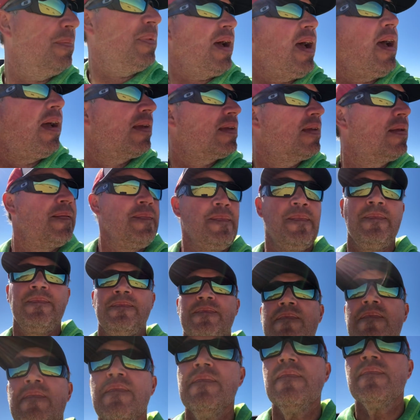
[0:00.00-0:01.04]
bag,
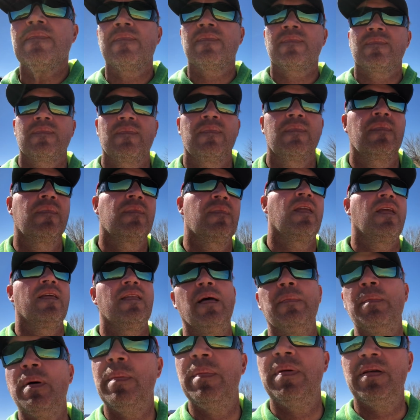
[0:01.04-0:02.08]

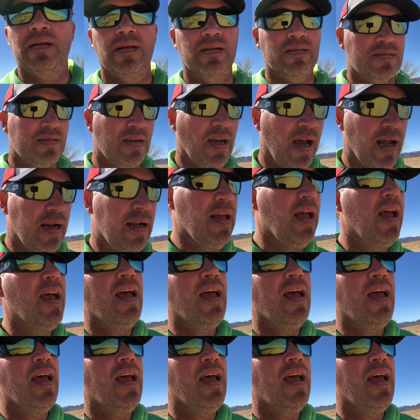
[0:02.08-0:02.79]
that might be a good shot.